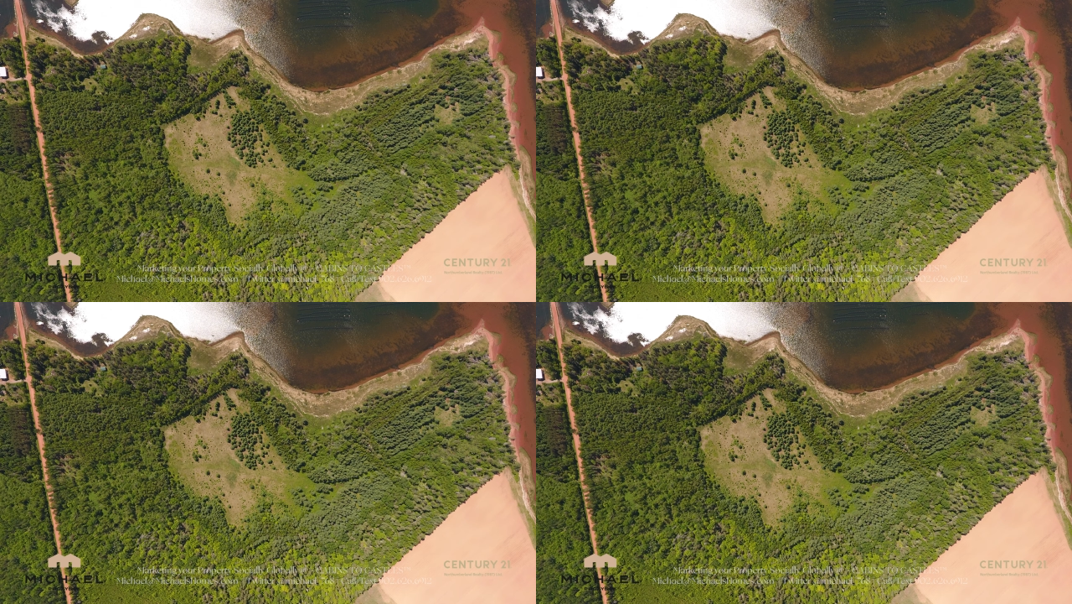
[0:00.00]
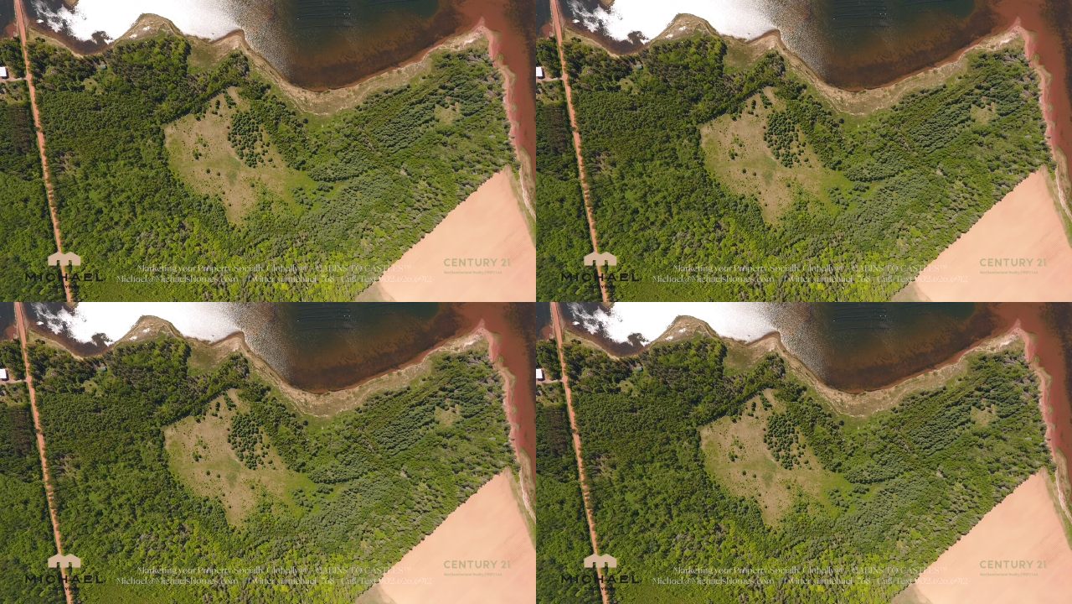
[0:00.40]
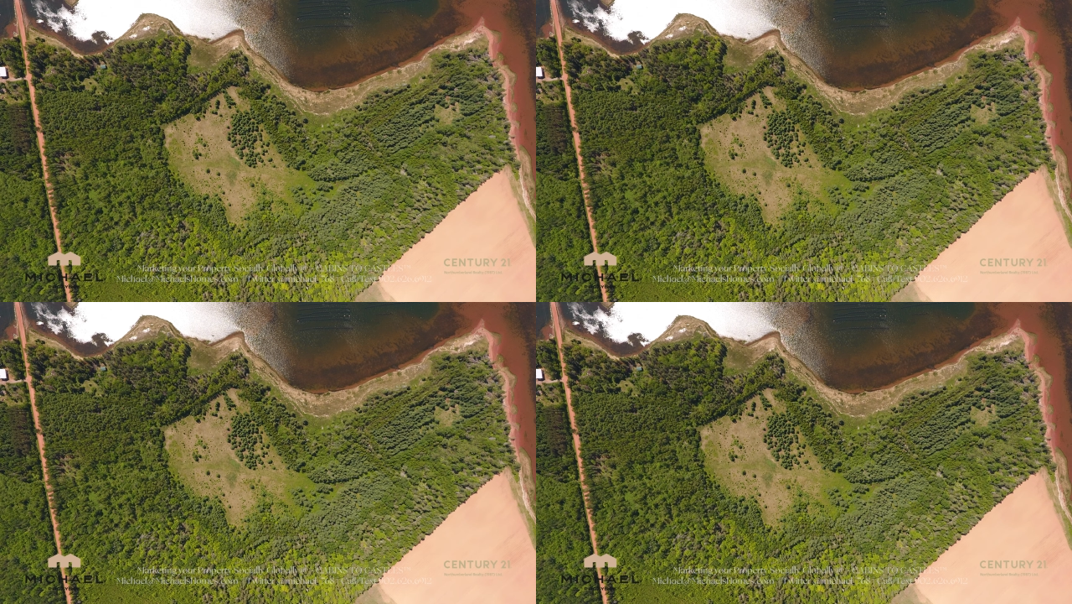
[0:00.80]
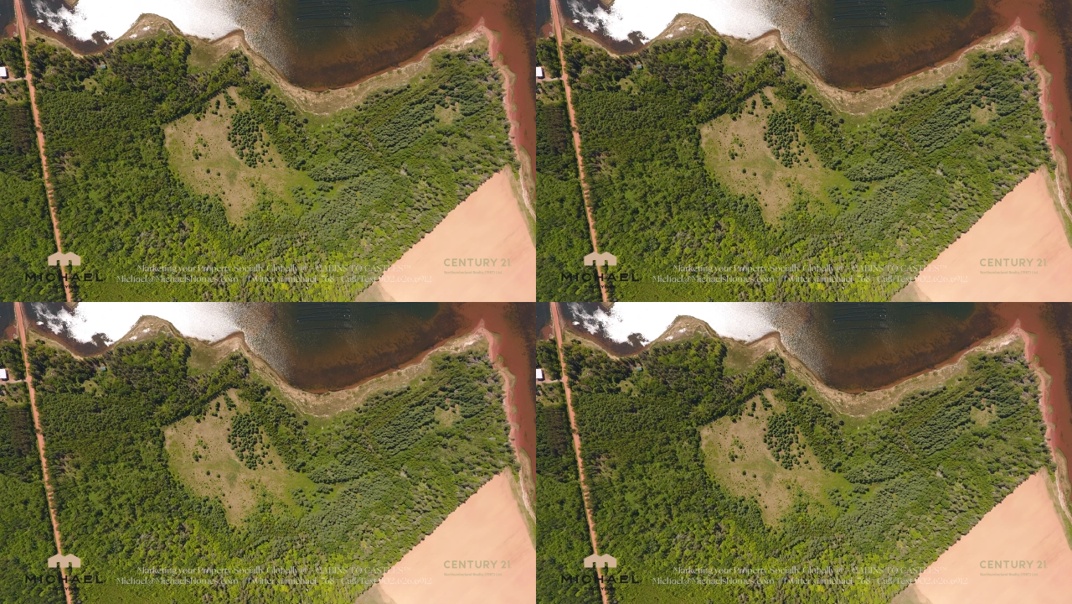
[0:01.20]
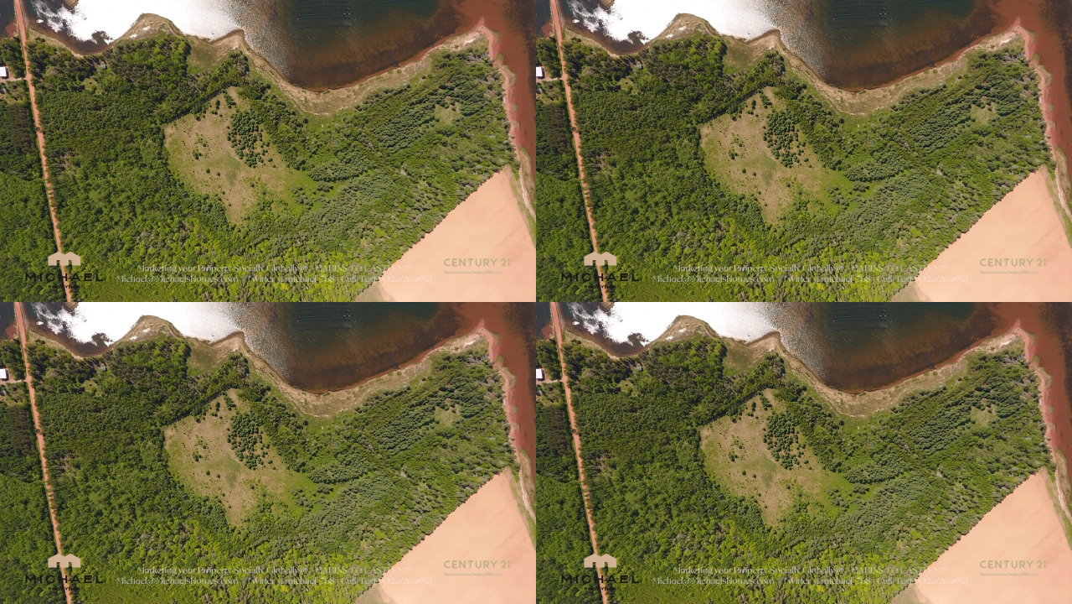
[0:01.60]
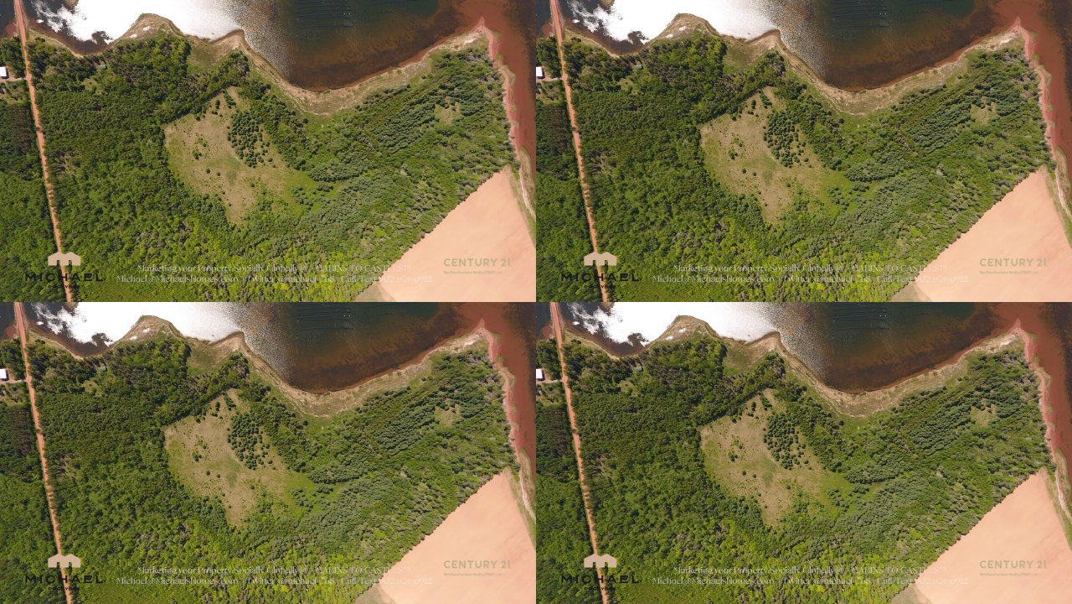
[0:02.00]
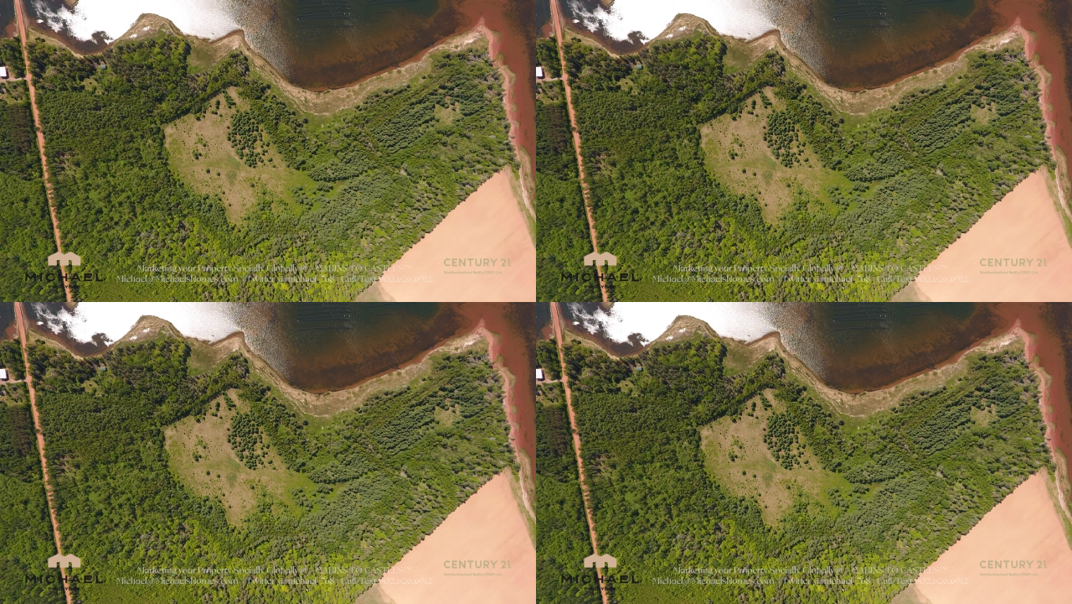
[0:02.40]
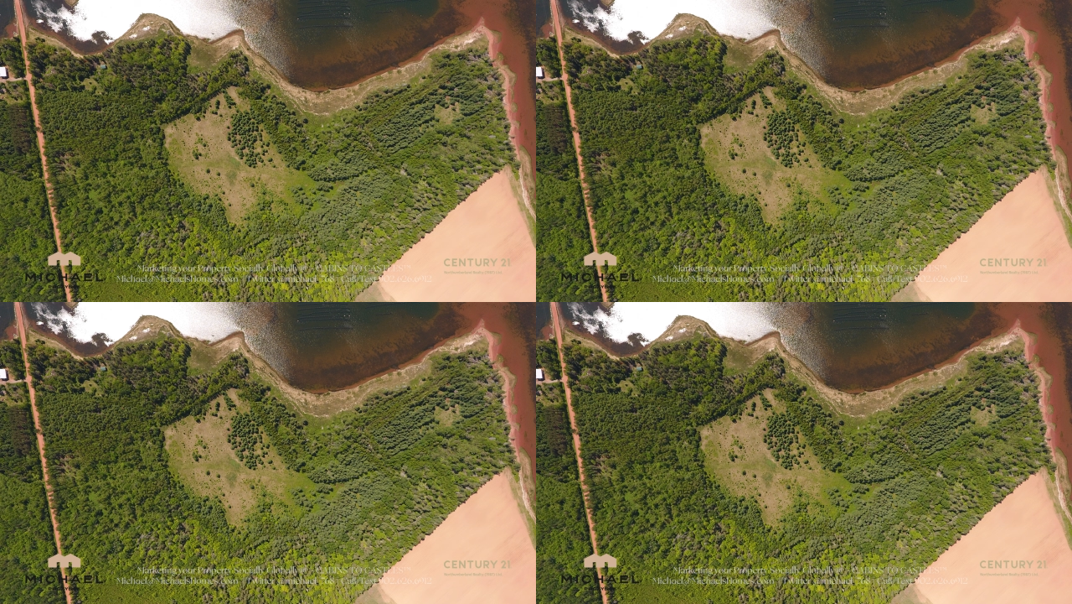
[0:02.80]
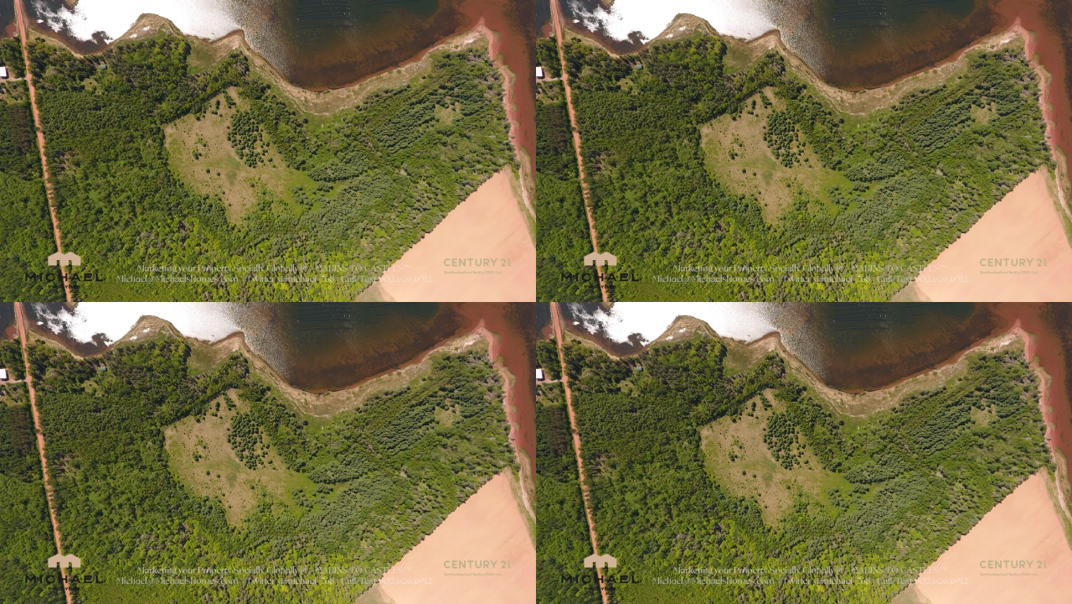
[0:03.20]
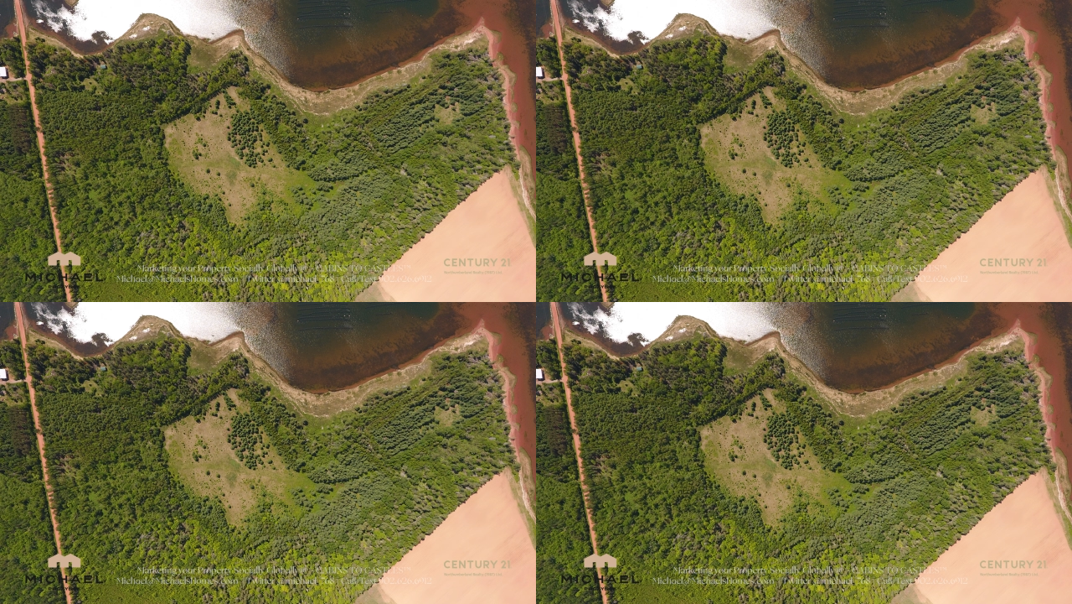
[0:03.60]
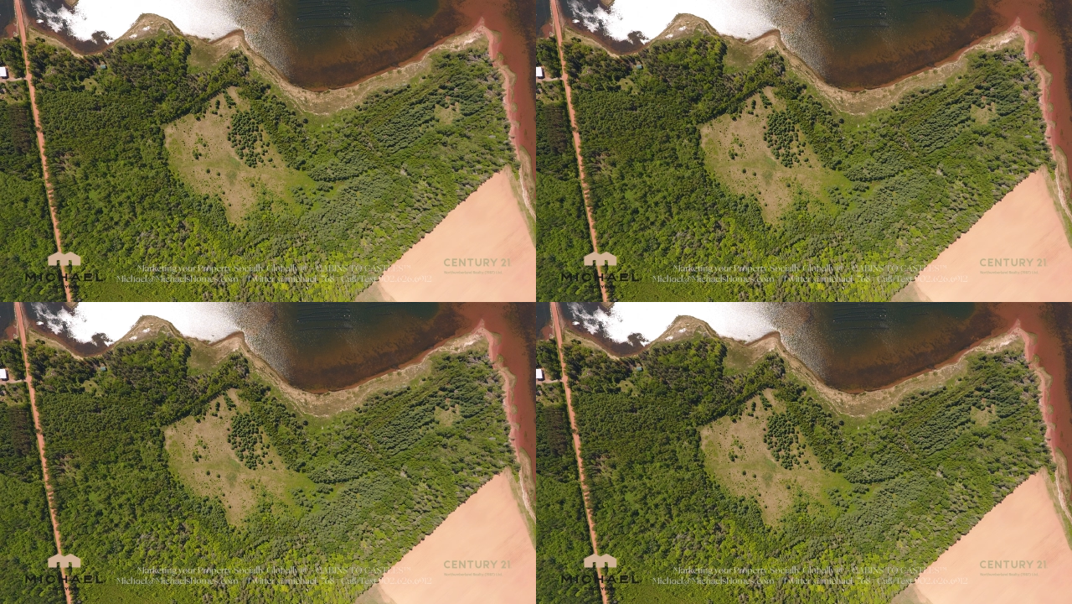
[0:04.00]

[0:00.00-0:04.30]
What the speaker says: [unreadable: no face in view]